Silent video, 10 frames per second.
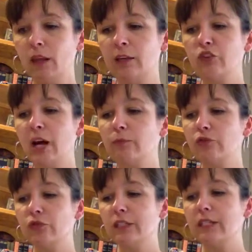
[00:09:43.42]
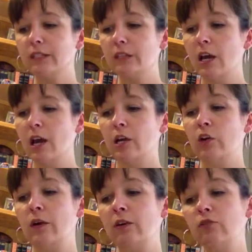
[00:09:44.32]
In Chapter 6,
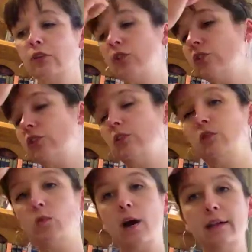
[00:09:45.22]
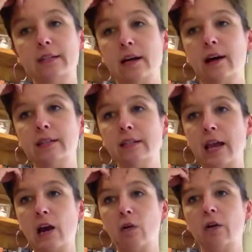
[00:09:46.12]
you're introduced to Dwight D.
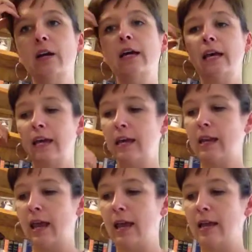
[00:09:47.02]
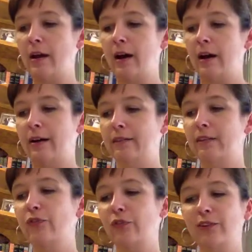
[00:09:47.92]
Eisenhower in a
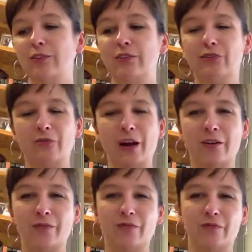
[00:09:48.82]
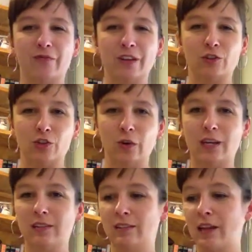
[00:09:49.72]
different venue.
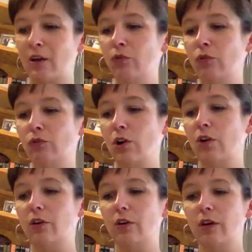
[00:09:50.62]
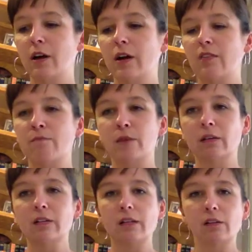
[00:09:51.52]
He is now no longer the
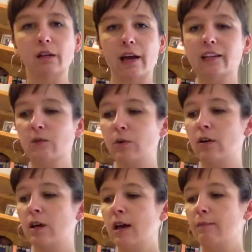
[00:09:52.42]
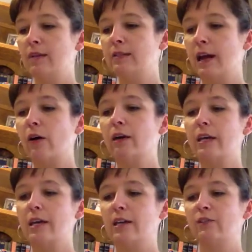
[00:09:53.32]
military expert, but now
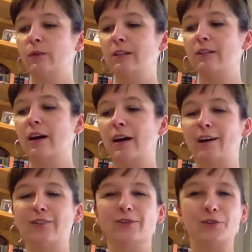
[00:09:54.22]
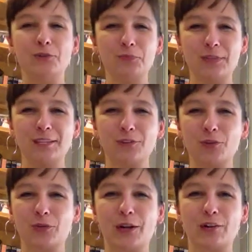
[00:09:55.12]
he has been duped
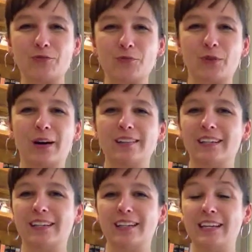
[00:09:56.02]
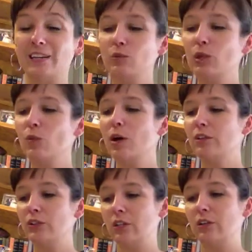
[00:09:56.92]
into running for president. He didn't really
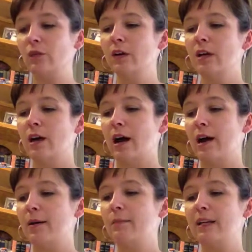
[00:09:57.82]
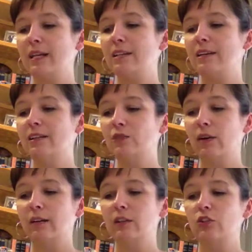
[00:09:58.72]
want to, but he does
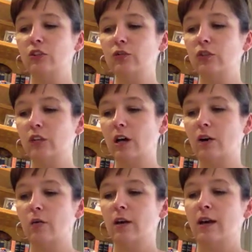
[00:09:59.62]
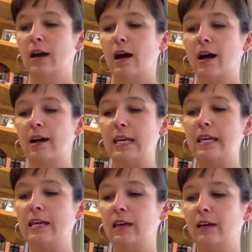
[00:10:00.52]
finally do so.
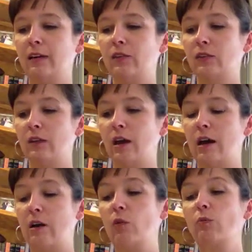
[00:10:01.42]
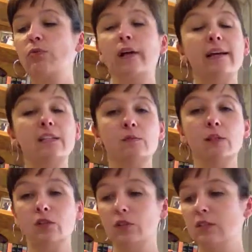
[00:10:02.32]
He is a replacement to